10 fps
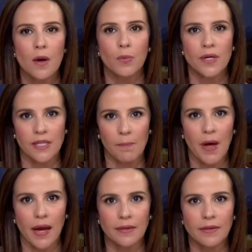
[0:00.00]
President
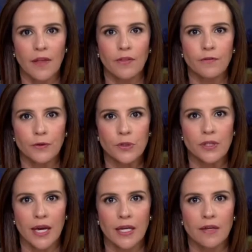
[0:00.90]
Biden and the
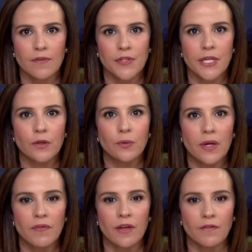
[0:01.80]
First Lady visited
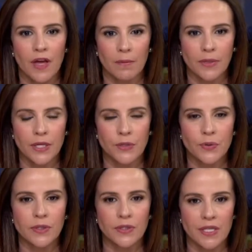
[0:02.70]
grieving families.
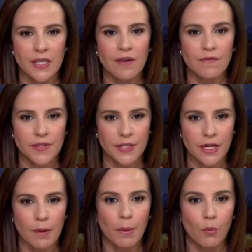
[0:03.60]
You can see they
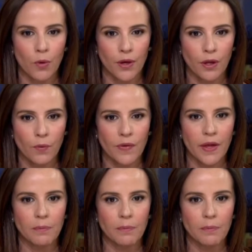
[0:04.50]
visited a memorial where they